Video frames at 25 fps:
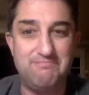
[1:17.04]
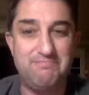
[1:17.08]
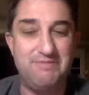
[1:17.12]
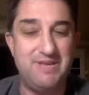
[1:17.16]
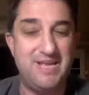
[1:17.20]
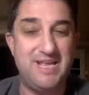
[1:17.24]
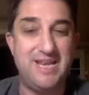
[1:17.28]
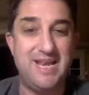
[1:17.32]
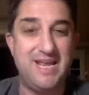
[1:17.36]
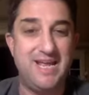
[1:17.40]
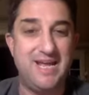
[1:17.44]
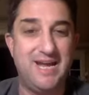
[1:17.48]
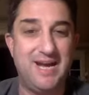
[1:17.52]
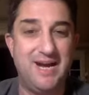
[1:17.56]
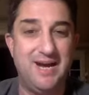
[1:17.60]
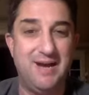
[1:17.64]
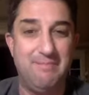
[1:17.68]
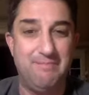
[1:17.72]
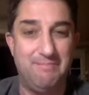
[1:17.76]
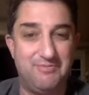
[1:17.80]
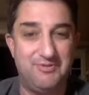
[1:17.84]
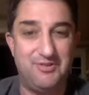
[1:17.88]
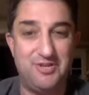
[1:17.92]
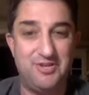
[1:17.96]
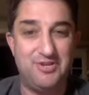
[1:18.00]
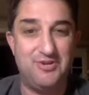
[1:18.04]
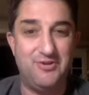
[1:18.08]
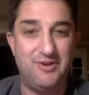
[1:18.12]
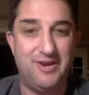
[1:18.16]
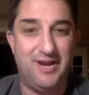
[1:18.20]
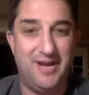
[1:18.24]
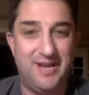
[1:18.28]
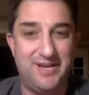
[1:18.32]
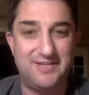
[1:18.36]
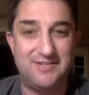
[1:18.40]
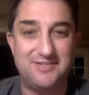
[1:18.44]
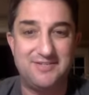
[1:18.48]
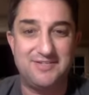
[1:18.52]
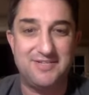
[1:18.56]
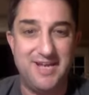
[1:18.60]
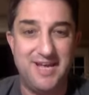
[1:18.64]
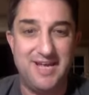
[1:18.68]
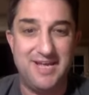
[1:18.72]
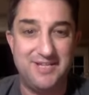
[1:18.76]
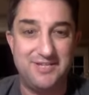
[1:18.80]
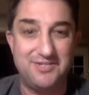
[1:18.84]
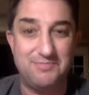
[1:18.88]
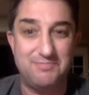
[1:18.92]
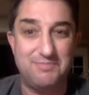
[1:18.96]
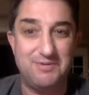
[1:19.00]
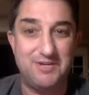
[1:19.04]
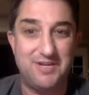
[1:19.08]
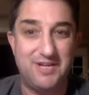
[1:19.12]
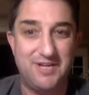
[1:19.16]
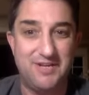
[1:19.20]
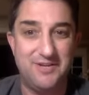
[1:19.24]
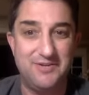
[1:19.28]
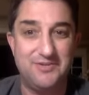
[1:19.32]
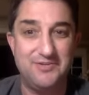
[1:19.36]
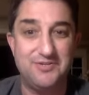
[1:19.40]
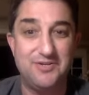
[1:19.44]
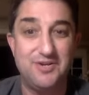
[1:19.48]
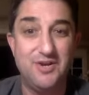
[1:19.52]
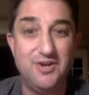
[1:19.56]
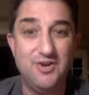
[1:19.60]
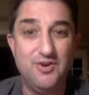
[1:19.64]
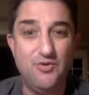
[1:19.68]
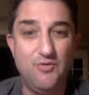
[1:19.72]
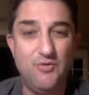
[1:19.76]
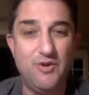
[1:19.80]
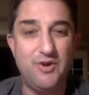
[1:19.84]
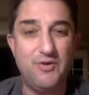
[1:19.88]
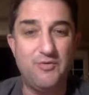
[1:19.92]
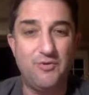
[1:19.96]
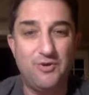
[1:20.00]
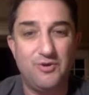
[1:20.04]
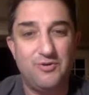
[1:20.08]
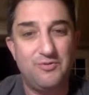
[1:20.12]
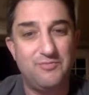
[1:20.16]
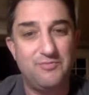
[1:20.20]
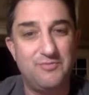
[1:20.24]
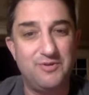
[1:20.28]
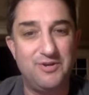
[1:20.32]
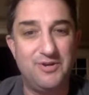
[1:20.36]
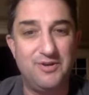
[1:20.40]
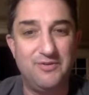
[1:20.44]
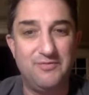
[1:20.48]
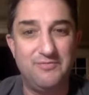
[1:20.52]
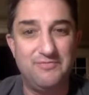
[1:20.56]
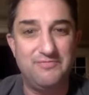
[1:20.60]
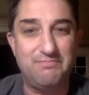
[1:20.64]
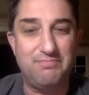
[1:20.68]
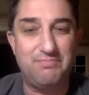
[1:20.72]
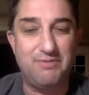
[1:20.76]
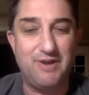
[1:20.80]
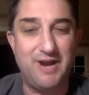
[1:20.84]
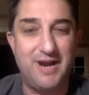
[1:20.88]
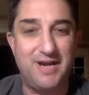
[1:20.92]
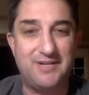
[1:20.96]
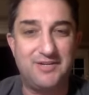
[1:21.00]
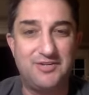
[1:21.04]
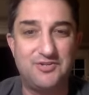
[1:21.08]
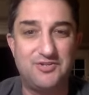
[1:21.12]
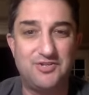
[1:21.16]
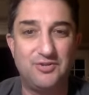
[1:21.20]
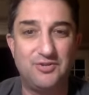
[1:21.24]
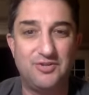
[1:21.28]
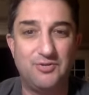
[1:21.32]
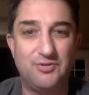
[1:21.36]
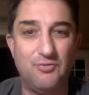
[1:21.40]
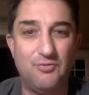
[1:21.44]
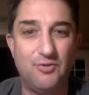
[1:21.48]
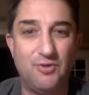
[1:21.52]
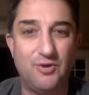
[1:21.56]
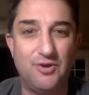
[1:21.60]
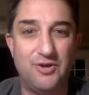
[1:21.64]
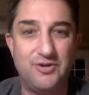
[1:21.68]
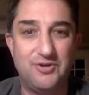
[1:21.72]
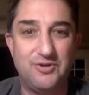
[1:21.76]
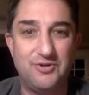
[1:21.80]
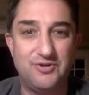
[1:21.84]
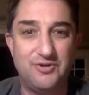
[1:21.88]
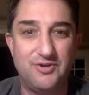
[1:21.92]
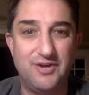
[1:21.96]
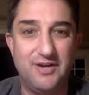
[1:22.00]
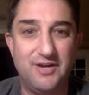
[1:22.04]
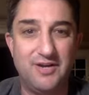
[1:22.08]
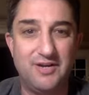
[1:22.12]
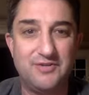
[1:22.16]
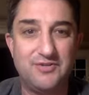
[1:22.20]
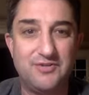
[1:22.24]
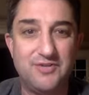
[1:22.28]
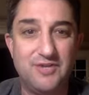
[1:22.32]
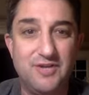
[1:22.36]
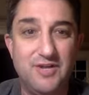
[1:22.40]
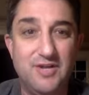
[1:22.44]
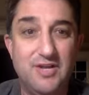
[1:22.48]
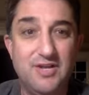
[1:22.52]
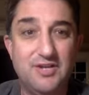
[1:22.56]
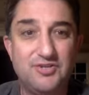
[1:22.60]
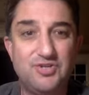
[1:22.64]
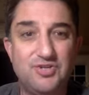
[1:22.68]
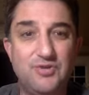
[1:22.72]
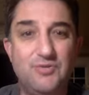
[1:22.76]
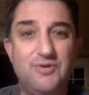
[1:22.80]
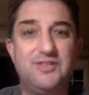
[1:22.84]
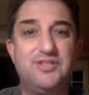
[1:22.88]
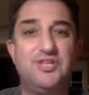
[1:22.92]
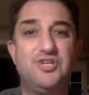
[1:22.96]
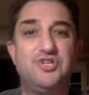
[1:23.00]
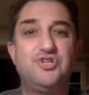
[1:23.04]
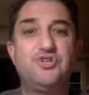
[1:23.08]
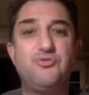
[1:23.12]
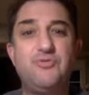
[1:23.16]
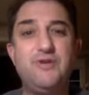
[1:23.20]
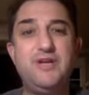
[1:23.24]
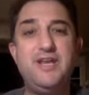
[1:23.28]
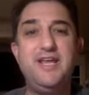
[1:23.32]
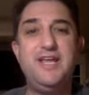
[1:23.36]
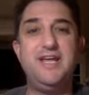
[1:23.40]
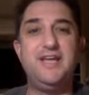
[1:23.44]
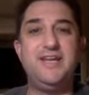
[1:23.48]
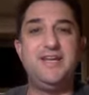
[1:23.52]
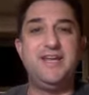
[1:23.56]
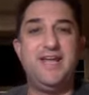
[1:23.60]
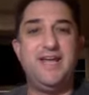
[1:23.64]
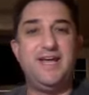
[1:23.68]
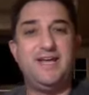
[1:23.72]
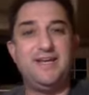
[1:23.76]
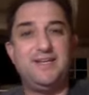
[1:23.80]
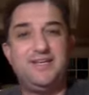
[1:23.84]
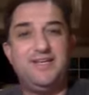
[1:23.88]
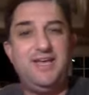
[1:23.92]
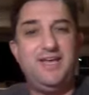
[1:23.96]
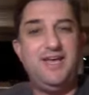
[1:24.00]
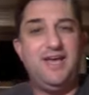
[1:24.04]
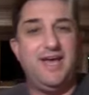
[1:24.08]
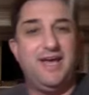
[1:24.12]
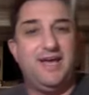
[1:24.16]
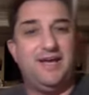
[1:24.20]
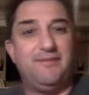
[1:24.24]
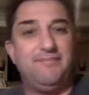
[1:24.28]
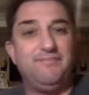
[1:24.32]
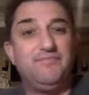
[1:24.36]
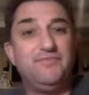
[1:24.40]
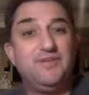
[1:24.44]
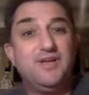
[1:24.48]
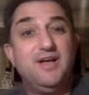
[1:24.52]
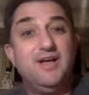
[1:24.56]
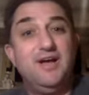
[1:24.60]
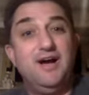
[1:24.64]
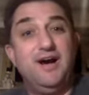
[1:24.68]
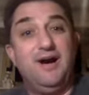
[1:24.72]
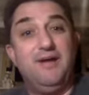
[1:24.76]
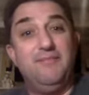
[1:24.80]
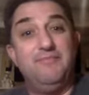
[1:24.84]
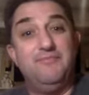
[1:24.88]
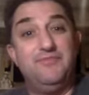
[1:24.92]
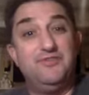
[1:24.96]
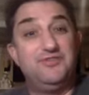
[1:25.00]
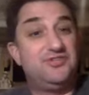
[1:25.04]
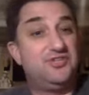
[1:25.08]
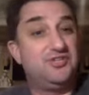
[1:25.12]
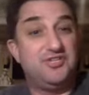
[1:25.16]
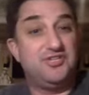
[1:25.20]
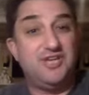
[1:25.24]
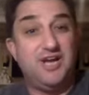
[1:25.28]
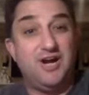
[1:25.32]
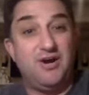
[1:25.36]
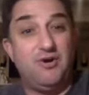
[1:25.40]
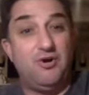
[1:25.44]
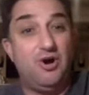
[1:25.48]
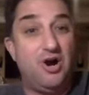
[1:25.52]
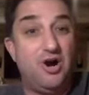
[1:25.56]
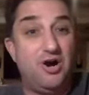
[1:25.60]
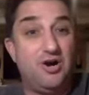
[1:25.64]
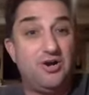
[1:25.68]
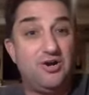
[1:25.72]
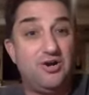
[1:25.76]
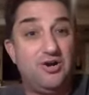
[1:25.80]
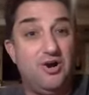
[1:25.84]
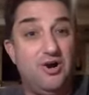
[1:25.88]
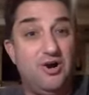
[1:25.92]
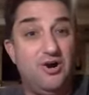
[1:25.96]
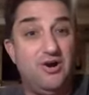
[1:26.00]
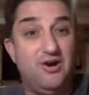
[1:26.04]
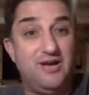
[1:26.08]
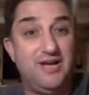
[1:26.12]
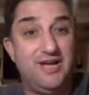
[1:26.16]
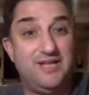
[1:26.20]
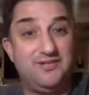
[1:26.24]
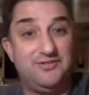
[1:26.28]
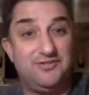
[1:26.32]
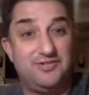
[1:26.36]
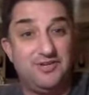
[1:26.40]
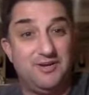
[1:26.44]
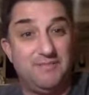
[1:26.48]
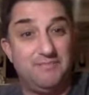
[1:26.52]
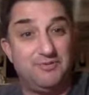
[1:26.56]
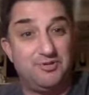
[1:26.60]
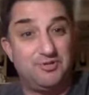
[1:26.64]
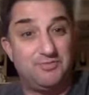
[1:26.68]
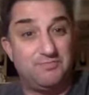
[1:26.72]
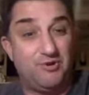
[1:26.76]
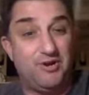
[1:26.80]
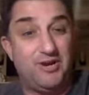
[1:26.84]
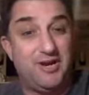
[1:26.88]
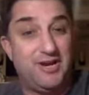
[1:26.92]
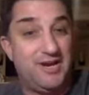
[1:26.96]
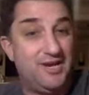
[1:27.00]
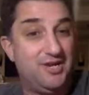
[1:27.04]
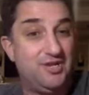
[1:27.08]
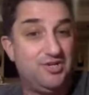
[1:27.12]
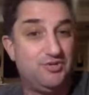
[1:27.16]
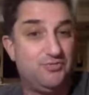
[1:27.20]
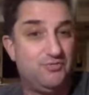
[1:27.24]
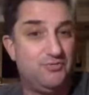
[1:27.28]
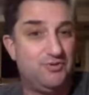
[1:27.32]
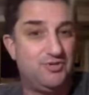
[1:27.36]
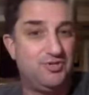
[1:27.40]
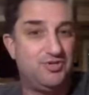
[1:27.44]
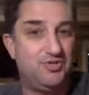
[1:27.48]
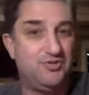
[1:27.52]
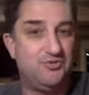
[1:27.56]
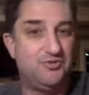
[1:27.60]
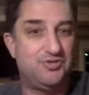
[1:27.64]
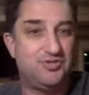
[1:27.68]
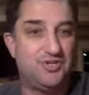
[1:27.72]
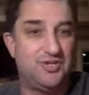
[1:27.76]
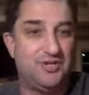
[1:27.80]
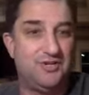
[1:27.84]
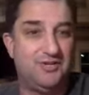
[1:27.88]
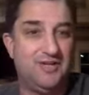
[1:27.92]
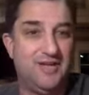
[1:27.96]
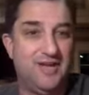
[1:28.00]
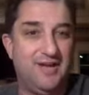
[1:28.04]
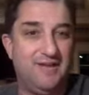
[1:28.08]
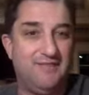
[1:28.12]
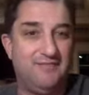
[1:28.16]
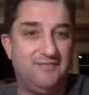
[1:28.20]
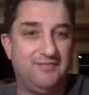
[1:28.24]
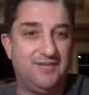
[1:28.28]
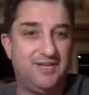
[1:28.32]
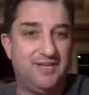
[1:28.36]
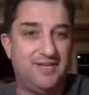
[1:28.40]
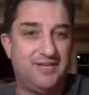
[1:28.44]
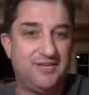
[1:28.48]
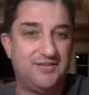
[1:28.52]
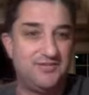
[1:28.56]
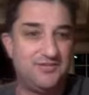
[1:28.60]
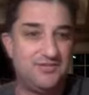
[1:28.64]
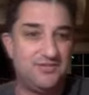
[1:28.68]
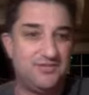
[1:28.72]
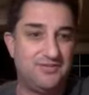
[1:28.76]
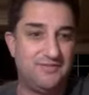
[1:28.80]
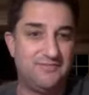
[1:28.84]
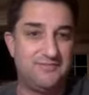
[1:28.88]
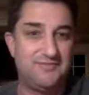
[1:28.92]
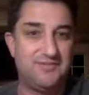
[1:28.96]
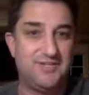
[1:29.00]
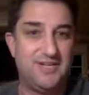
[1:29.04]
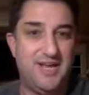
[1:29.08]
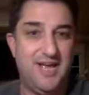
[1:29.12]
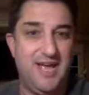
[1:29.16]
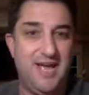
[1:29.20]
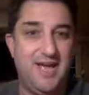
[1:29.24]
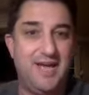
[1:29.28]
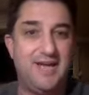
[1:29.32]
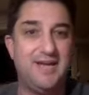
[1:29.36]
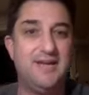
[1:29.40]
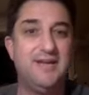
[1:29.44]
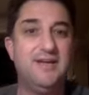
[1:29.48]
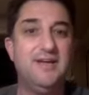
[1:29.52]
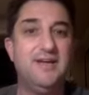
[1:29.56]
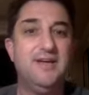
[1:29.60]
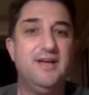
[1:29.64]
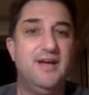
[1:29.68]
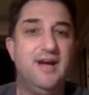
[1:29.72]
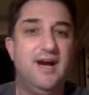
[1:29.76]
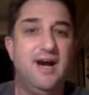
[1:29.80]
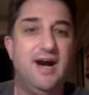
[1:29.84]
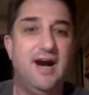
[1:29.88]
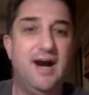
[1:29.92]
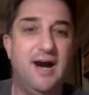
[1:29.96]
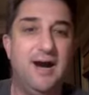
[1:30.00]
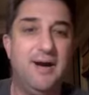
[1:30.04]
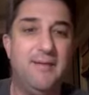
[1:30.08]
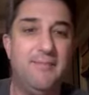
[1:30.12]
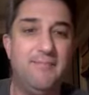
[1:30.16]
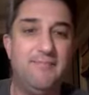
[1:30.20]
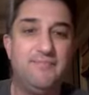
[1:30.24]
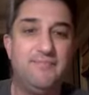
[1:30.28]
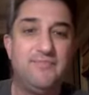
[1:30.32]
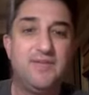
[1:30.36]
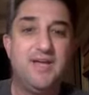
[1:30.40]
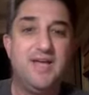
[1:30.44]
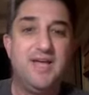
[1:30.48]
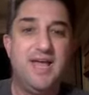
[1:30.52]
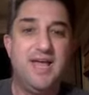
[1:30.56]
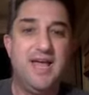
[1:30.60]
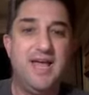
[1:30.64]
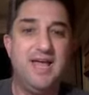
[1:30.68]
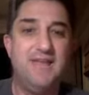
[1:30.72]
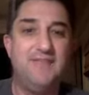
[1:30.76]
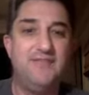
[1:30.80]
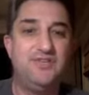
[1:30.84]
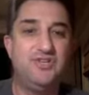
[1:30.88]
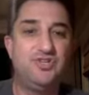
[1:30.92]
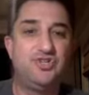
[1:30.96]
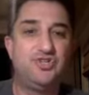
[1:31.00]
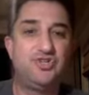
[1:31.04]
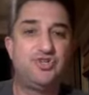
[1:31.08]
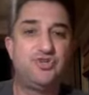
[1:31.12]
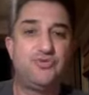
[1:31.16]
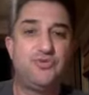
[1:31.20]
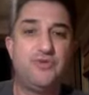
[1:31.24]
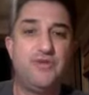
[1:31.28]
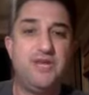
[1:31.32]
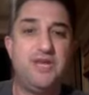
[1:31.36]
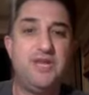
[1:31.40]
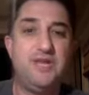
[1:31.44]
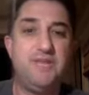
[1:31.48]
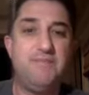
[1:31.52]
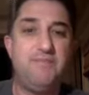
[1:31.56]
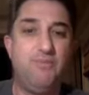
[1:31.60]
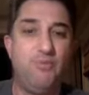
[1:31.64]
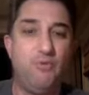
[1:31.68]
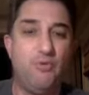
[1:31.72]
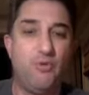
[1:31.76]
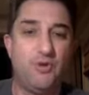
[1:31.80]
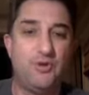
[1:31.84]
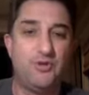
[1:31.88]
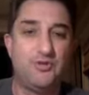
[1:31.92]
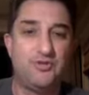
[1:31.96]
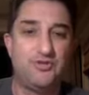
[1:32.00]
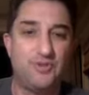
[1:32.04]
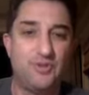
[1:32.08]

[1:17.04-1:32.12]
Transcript: beating up the United States because we were, practicing the war on drugs. So with the Treaty of Nanking, this is how Hong Kong ends up as British, which you still have legacies of today. And these treaty ports